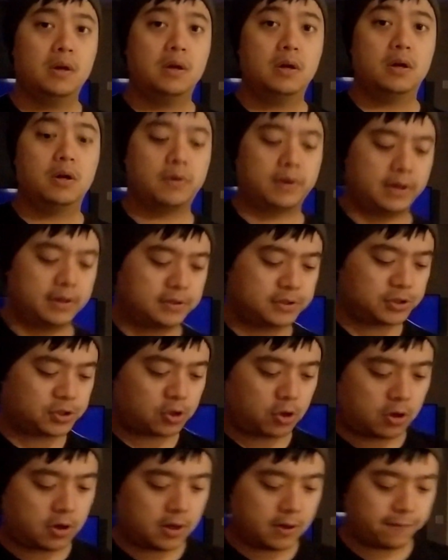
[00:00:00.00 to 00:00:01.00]
Okay, to
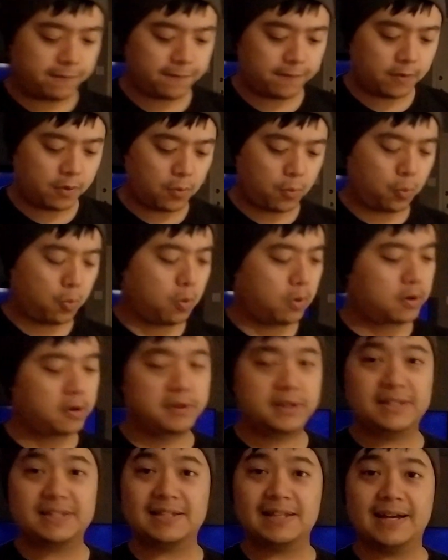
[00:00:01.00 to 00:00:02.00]
start off, what are
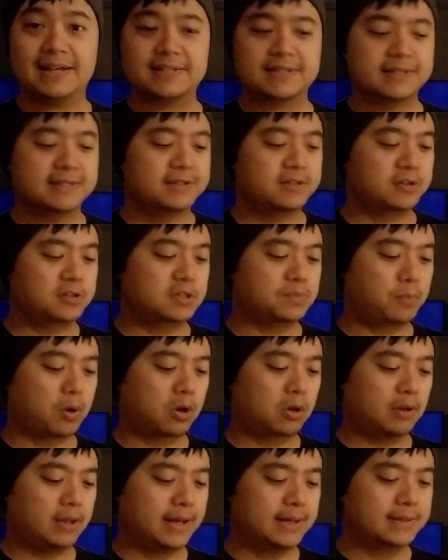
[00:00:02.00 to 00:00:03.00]
these glasses? These are
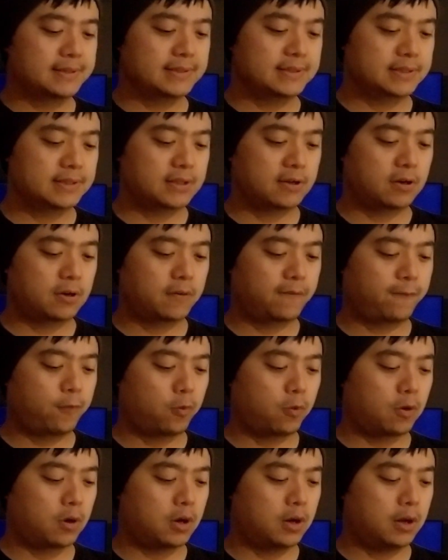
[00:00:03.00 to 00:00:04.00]
smart glasses. They're
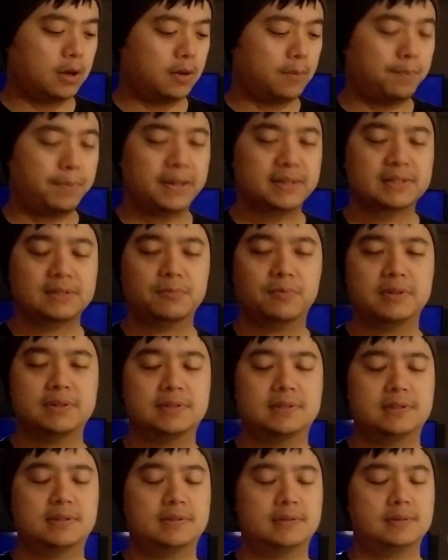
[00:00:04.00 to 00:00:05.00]
for basically
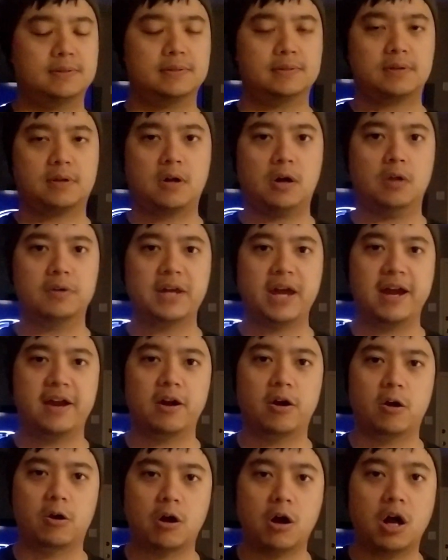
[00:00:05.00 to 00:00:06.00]
what's called
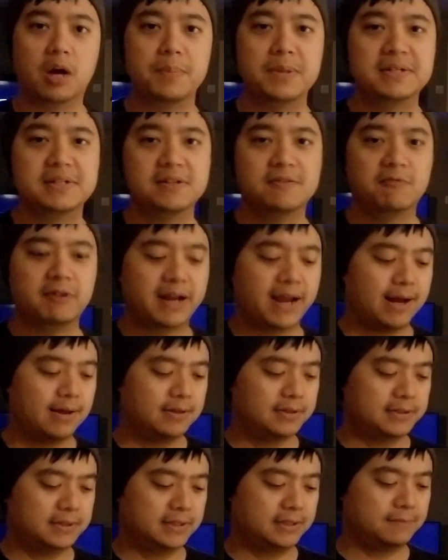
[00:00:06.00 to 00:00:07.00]
AR, augmented
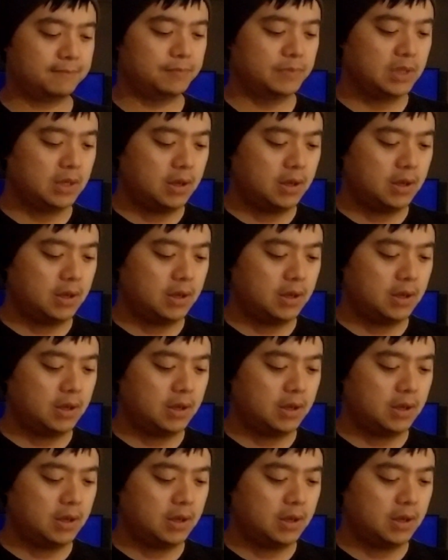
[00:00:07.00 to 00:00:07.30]
reality.